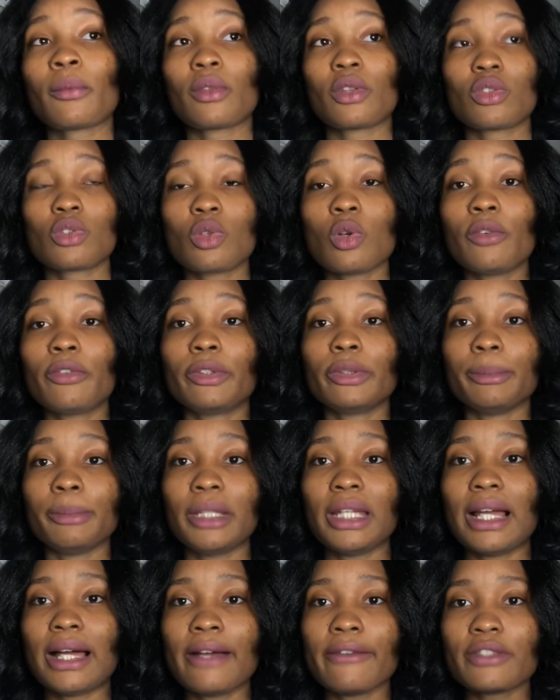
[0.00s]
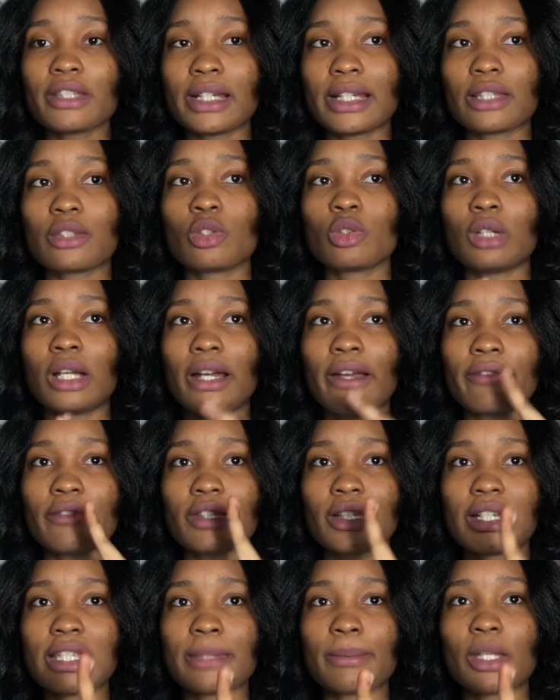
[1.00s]
So for me, after
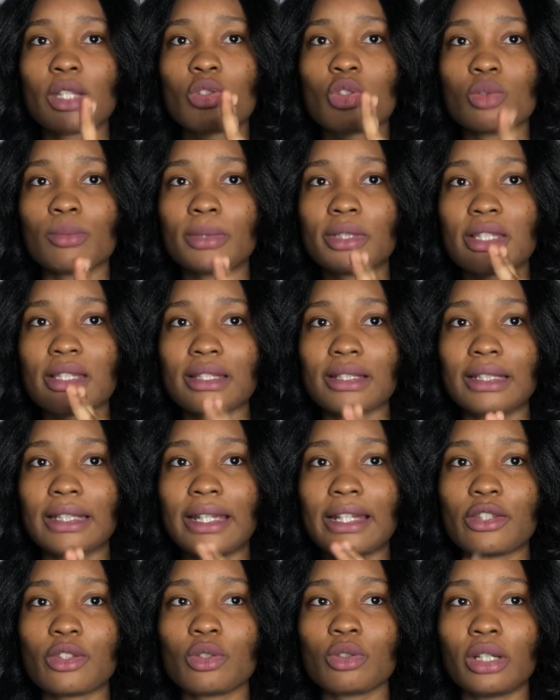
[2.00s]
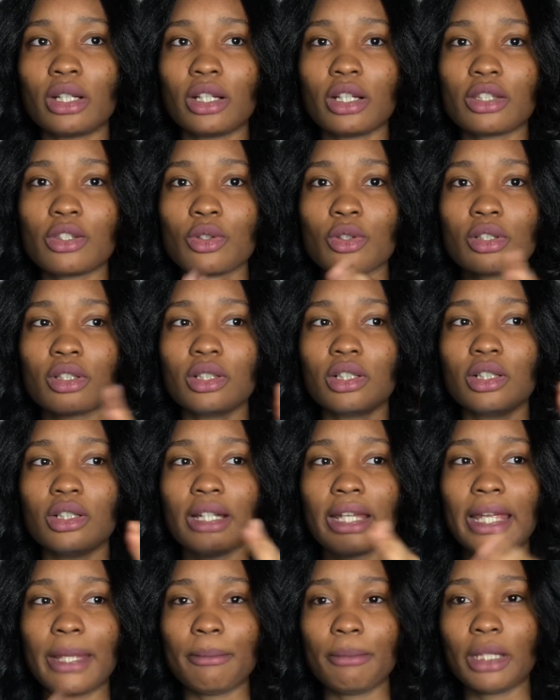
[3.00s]
I spent 2 months studying, I took a
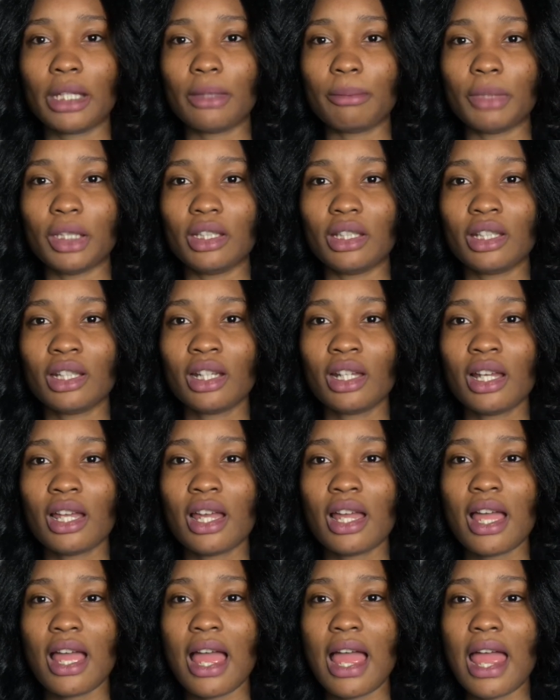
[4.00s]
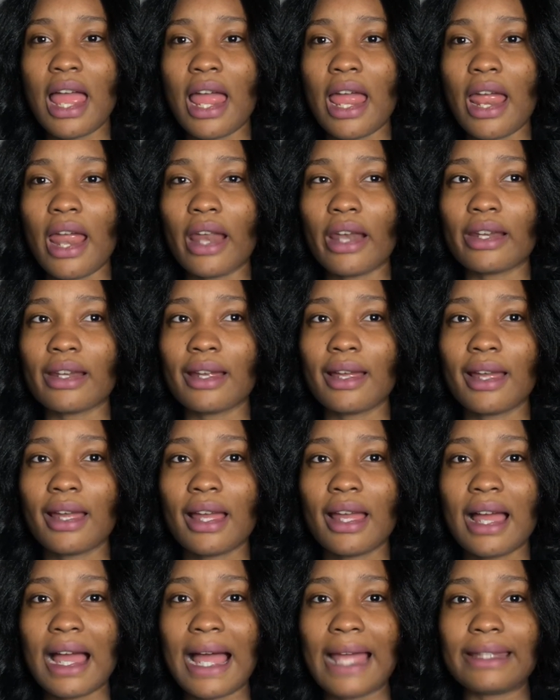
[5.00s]
Nbme. and
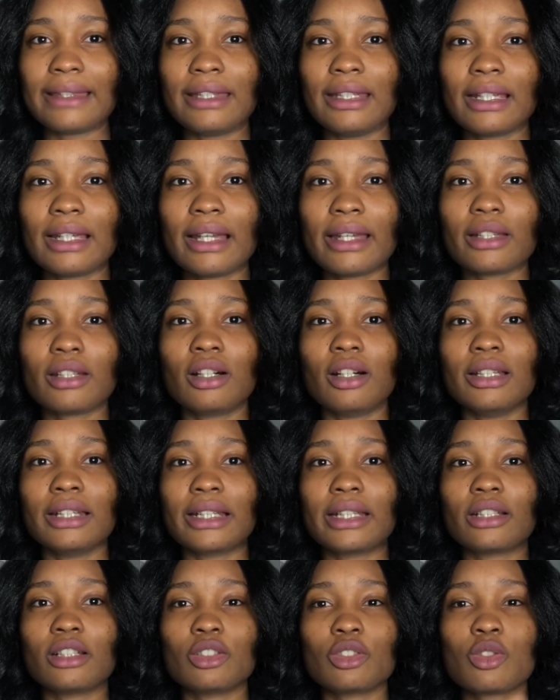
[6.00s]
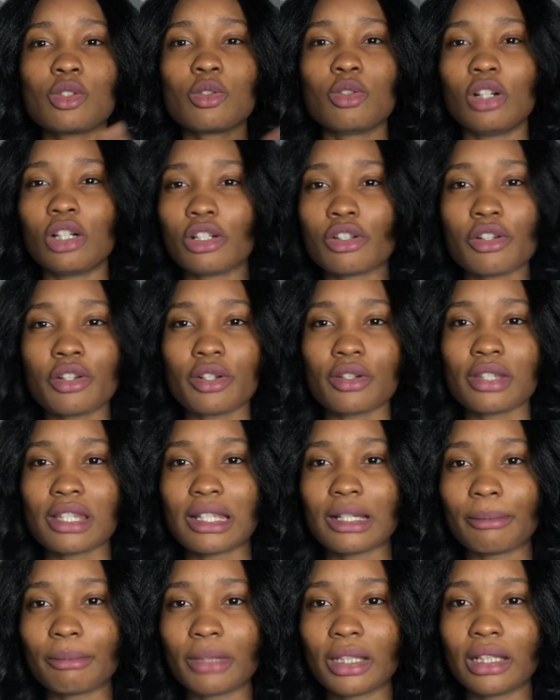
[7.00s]
I think I got like a 200 or
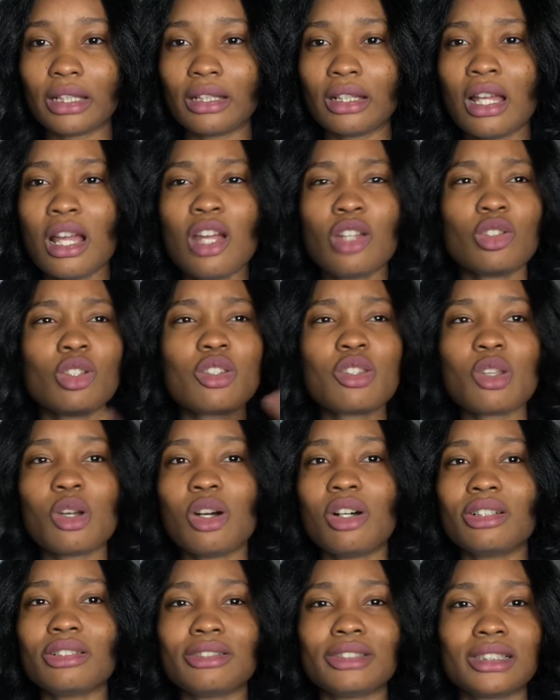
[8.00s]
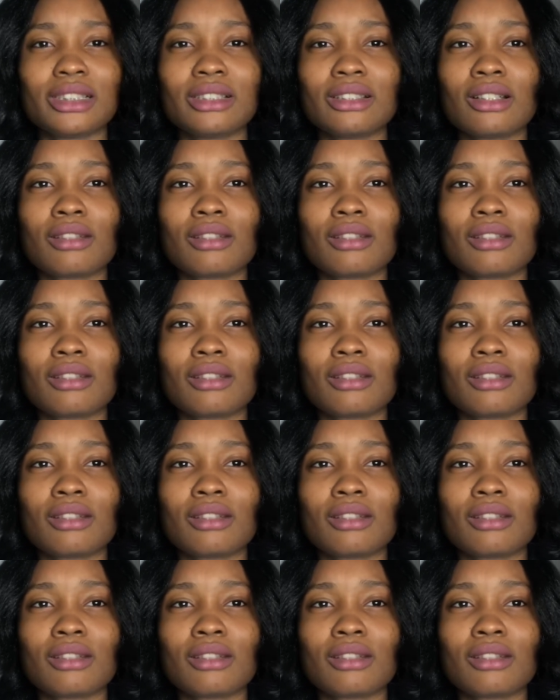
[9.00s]
something. Not 200.